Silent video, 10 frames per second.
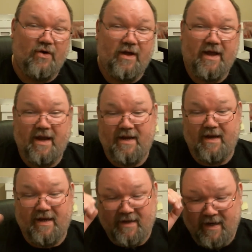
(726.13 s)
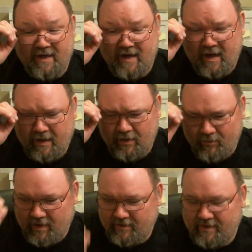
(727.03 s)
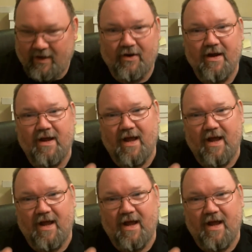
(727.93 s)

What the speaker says: ahead and end it right there.